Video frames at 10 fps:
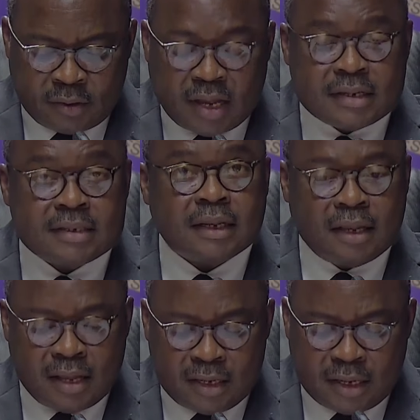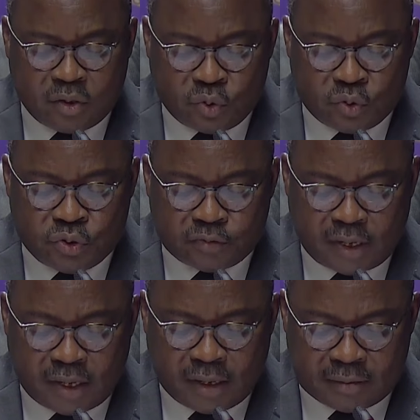has the Ghana coat
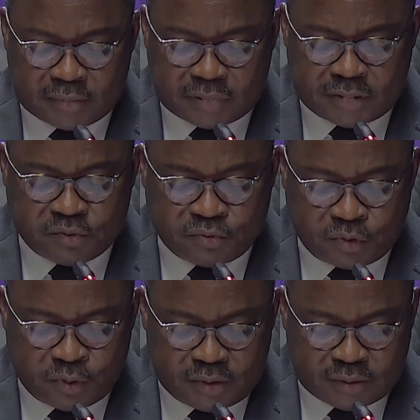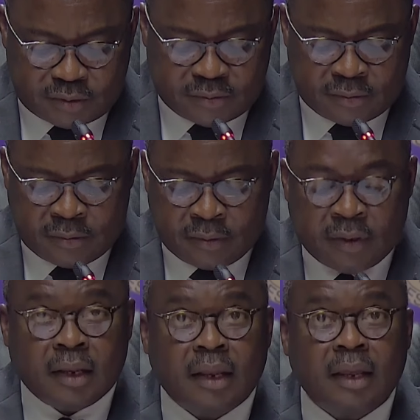of arms in front
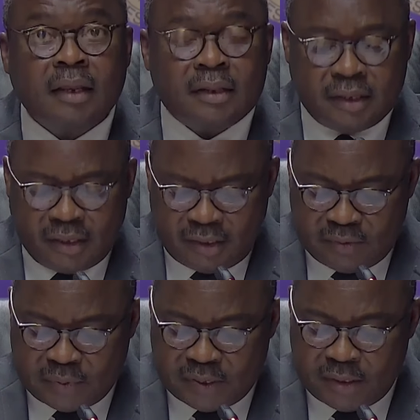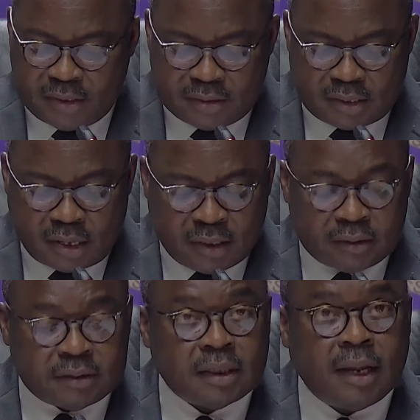and the Independence
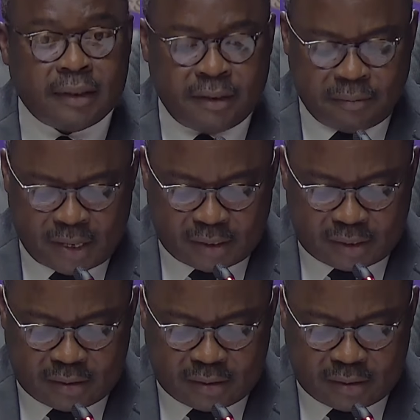Arch at the back.